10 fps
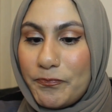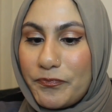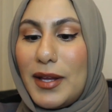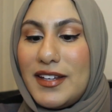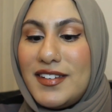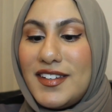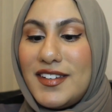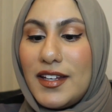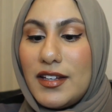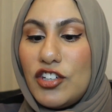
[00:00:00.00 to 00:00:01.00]
This is
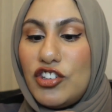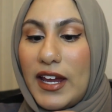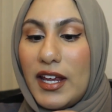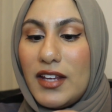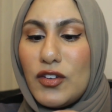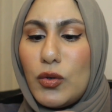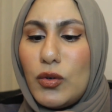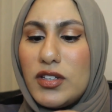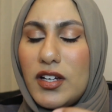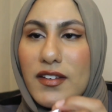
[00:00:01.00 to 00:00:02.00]
in the shade, it's
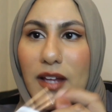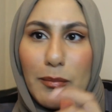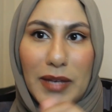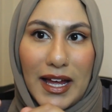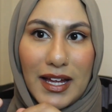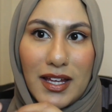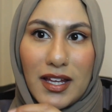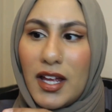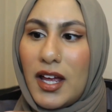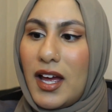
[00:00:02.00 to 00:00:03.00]
called Cause I'm Black,
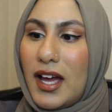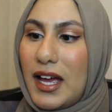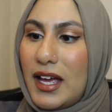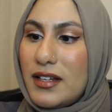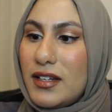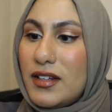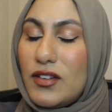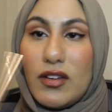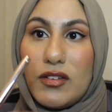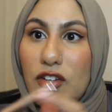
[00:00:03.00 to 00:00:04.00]
and it's
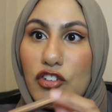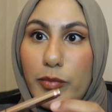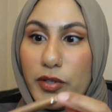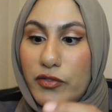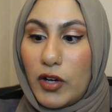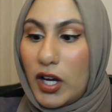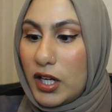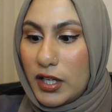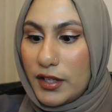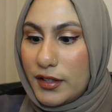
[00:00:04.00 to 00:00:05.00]
such a beautiful
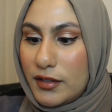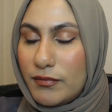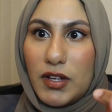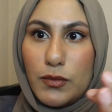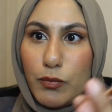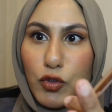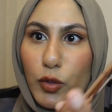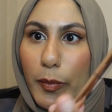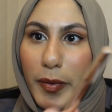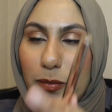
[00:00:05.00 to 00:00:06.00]
eyeliner. It's
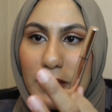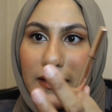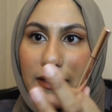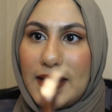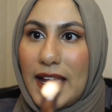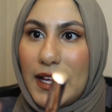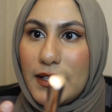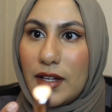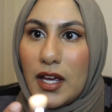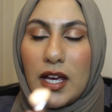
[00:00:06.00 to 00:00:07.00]
super pigmented
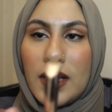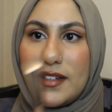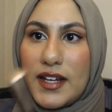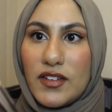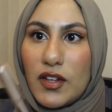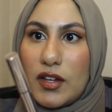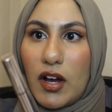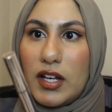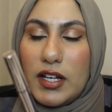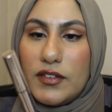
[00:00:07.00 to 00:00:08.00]
and stays on the
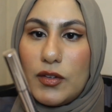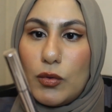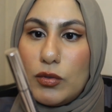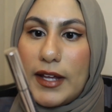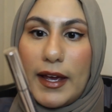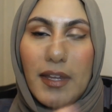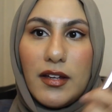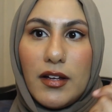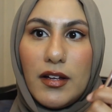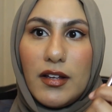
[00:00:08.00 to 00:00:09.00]
eyelids all day.
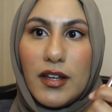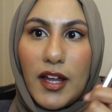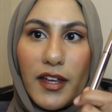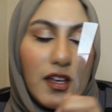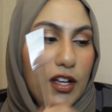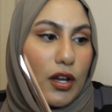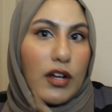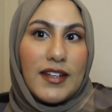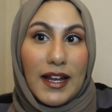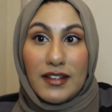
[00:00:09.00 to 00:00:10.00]
Like it a
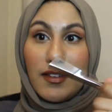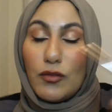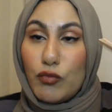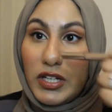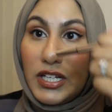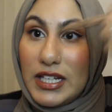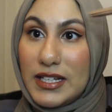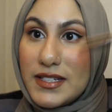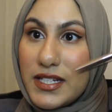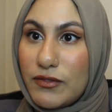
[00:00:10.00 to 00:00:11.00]
lot, and it's really
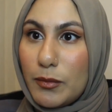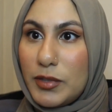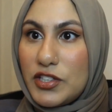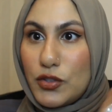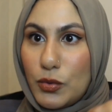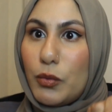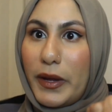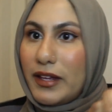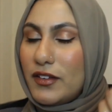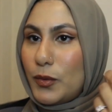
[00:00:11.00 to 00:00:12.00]
easy for me to do a
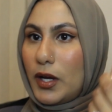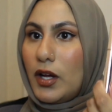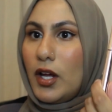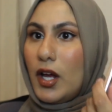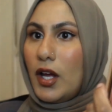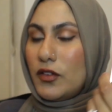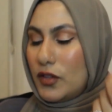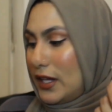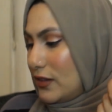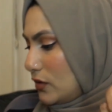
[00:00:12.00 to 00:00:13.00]
wing as well, so
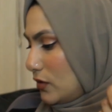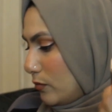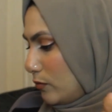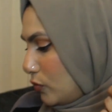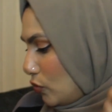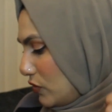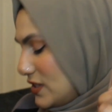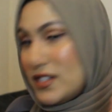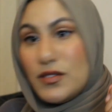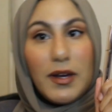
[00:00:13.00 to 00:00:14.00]
that's the
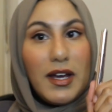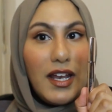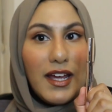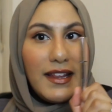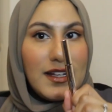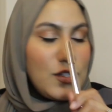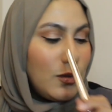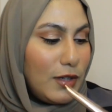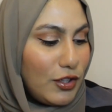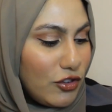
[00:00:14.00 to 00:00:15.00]
reasons why I like that so
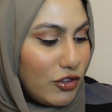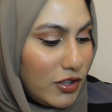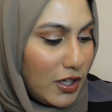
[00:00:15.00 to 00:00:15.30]
much.